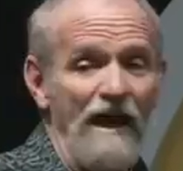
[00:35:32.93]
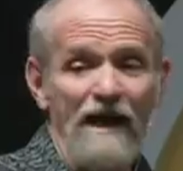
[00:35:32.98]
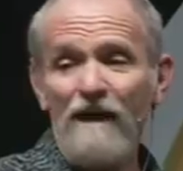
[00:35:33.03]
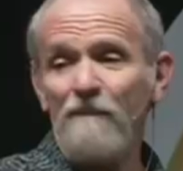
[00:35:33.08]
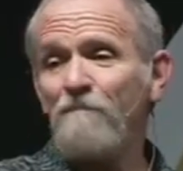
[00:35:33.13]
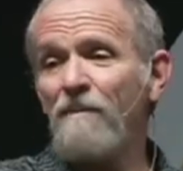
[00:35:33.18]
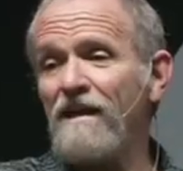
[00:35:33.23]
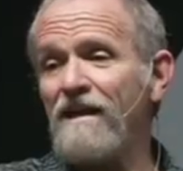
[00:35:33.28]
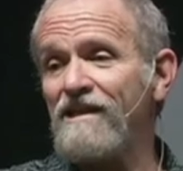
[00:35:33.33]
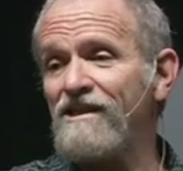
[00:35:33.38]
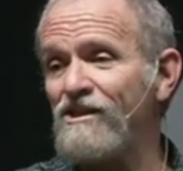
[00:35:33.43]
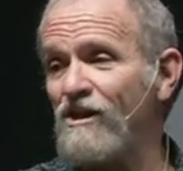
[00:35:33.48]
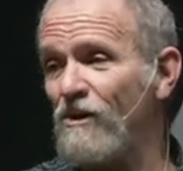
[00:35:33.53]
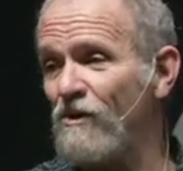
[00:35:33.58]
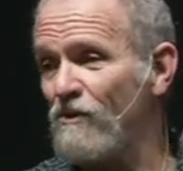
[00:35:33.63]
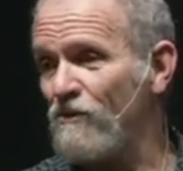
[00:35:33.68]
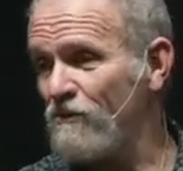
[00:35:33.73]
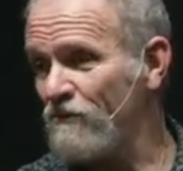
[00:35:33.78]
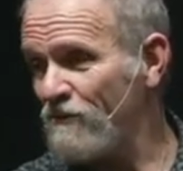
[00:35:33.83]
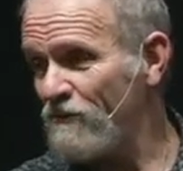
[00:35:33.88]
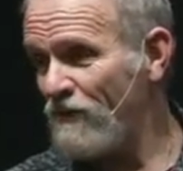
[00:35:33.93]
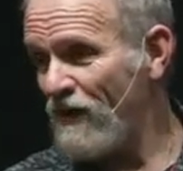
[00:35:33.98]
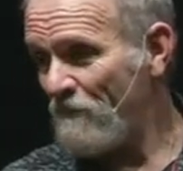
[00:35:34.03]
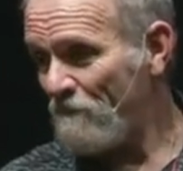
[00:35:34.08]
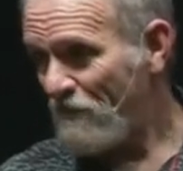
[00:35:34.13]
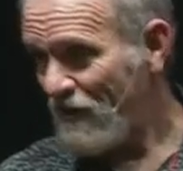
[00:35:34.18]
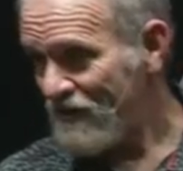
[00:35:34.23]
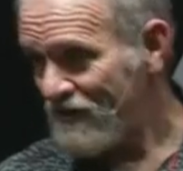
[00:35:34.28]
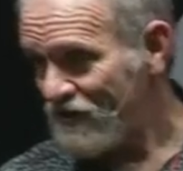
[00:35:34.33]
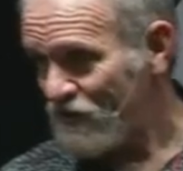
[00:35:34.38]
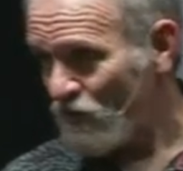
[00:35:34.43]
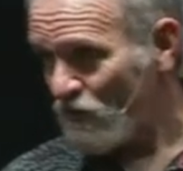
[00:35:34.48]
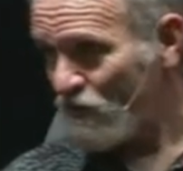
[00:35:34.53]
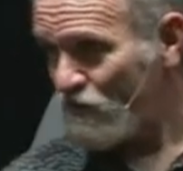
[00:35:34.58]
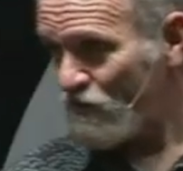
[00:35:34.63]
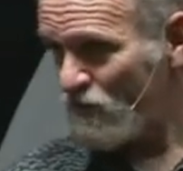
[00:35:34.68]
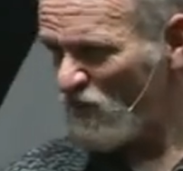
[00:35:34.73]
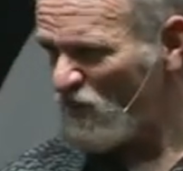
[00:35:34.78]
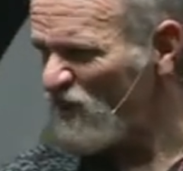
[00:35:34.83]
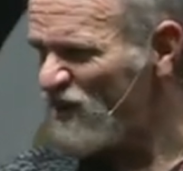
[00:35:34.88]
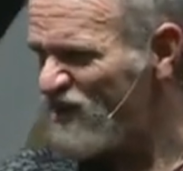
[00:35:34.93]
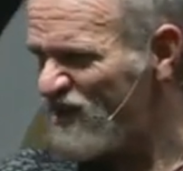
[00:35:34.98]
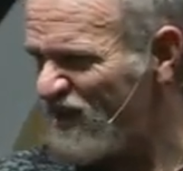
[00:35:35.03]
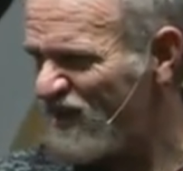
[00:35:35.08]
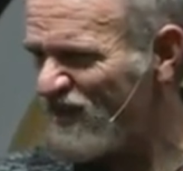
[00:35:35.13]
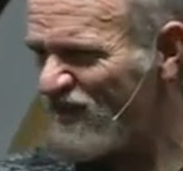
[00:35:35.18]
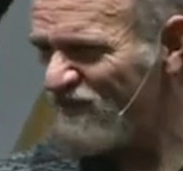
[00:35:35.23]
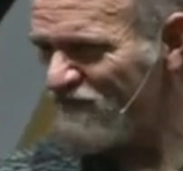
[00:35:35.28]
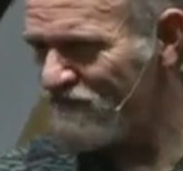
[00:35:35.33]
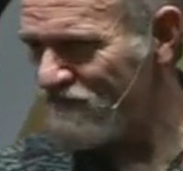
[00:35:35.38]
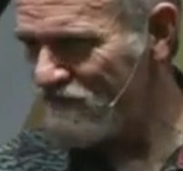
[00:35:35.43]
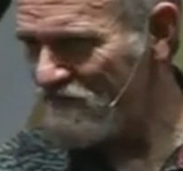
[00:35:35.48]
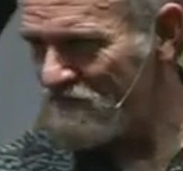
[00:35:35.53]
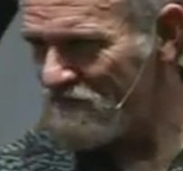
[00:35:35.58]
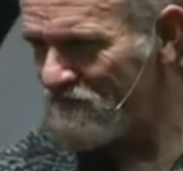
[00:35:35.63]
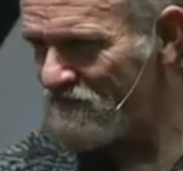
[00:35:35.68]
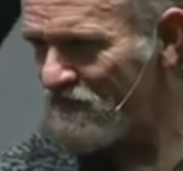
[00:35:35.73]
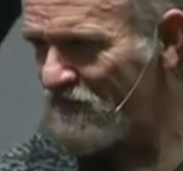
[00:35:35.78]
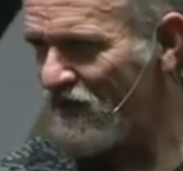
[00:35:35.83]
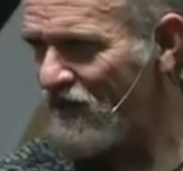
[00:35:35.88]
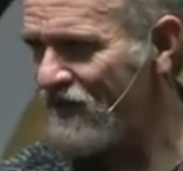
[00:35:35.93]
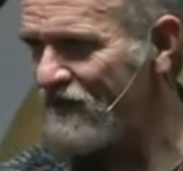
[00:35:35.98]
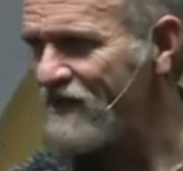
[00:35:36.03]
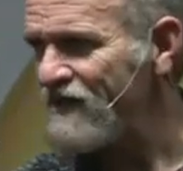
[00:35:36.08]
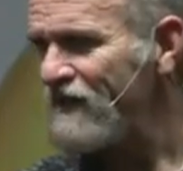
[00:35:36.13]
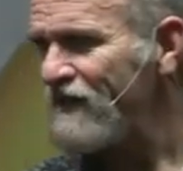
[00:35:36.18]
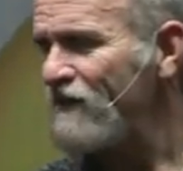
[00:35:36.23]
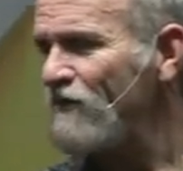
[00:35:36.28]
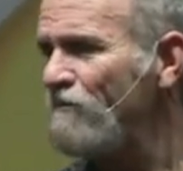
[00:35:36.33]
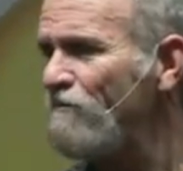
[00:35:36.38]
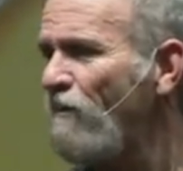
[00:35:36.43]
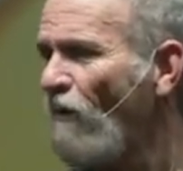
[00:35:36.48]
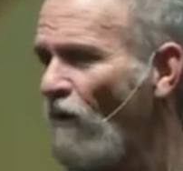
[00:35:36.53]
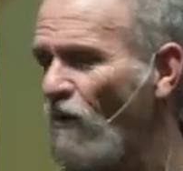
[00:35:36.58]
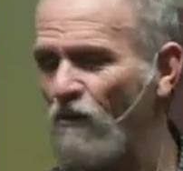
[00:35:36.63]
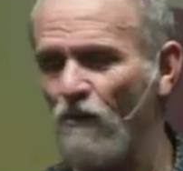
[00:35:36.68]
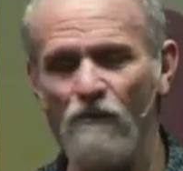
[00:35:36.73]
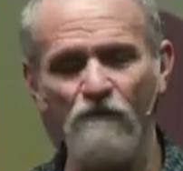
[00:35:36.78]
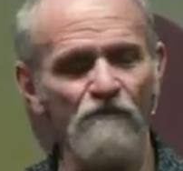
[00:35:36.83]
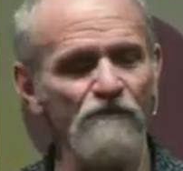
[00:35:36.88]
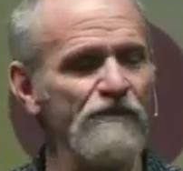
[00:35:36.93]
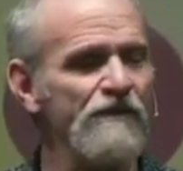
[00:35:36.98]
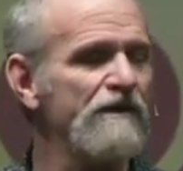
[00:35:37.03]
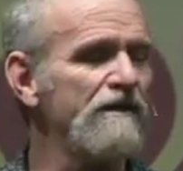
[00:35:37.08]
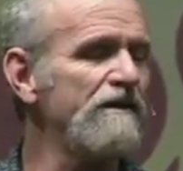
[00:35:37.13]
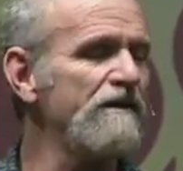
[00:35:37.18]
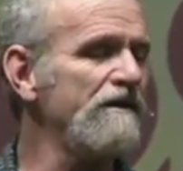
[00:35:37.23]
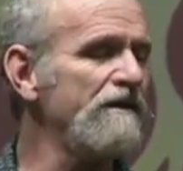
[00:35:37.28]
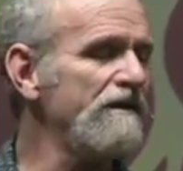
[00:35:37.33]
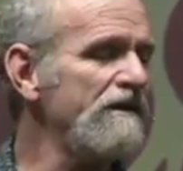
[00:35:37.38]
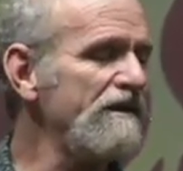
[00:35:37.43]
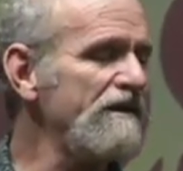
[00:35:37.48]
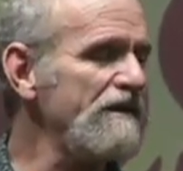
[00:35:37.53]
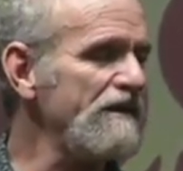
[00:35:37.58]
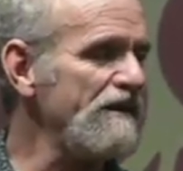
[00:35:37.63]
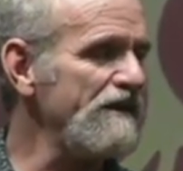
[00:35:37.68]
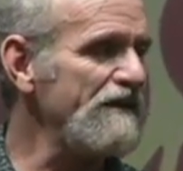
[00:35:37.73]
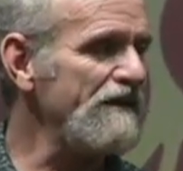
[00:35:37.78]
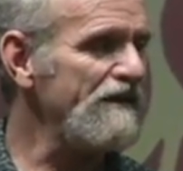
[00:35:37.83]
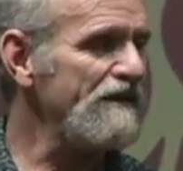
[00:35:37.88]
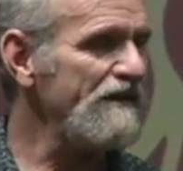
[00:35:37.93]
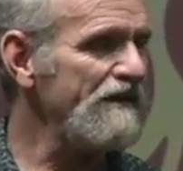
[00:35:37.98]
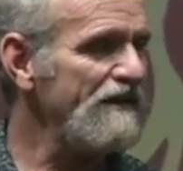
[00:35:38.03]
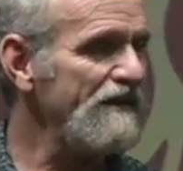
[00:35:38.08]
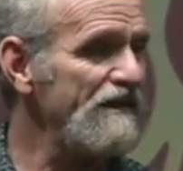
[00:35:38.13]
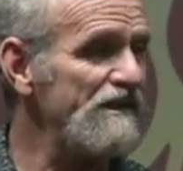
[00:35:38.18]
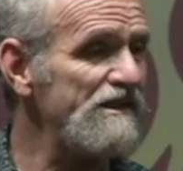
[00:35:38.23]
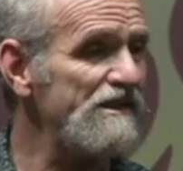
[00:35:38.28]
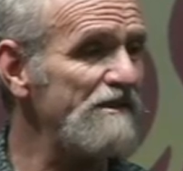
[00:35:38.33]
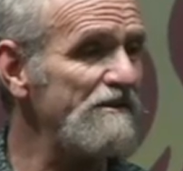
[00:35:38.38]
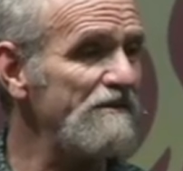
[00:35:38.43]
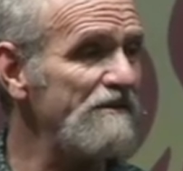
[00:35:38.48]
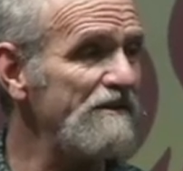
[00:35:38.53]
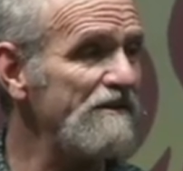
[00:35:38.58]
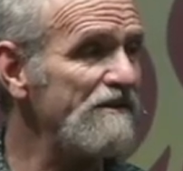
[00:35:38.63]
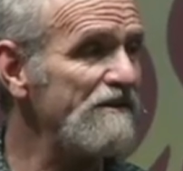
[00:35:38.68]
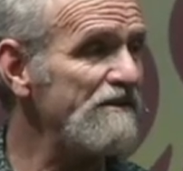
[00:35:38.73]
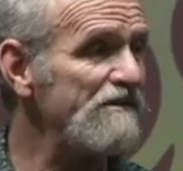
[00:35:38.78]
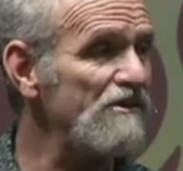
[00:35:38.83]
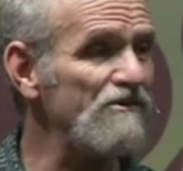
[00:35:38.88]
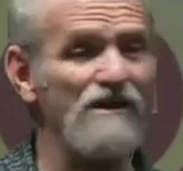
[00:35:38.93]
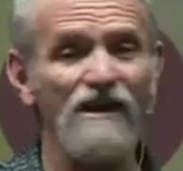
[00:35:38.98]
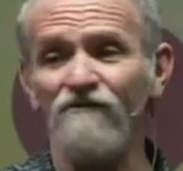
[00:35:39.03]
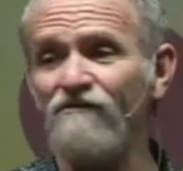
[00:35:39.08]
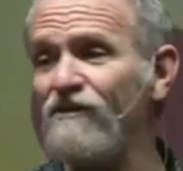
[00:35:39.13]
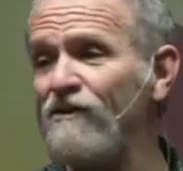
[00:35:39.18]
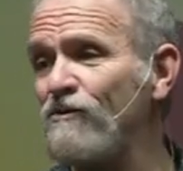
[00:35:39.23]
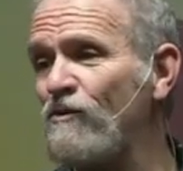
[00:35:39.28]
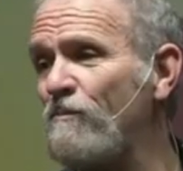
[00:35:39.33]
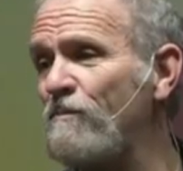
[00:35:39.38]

was um switching a lot of the guys that used to trim the, my my grass and stuff and take care of my garden.